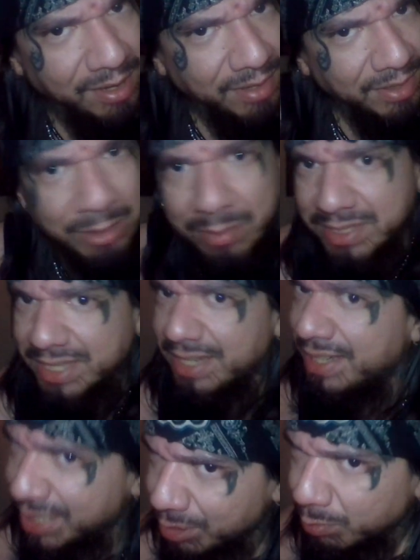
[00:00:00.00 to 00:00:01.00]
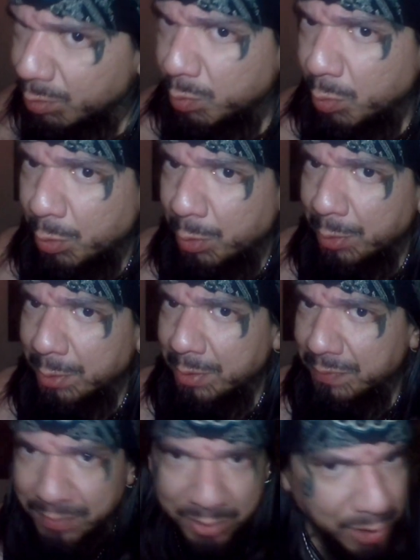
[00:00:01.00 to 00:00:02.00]
There is a literal war,
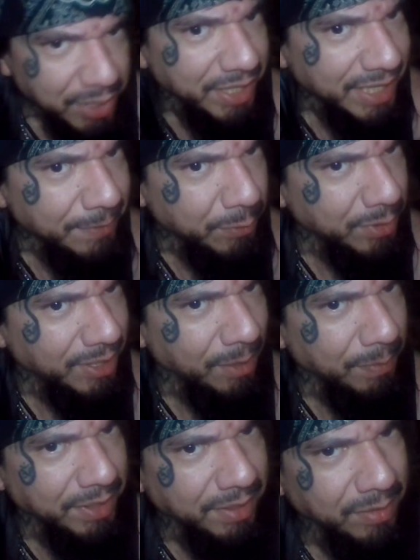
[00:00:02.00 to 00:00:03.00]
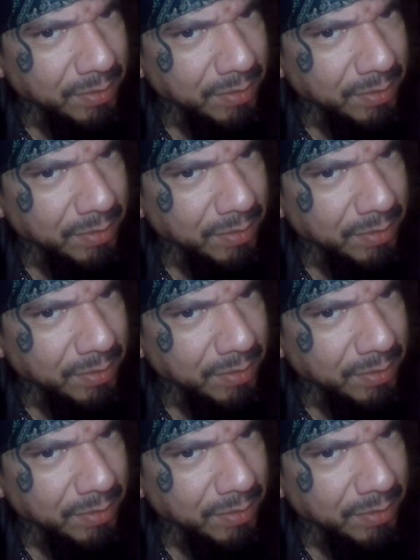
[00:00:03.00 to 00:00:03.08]
good and evil coming.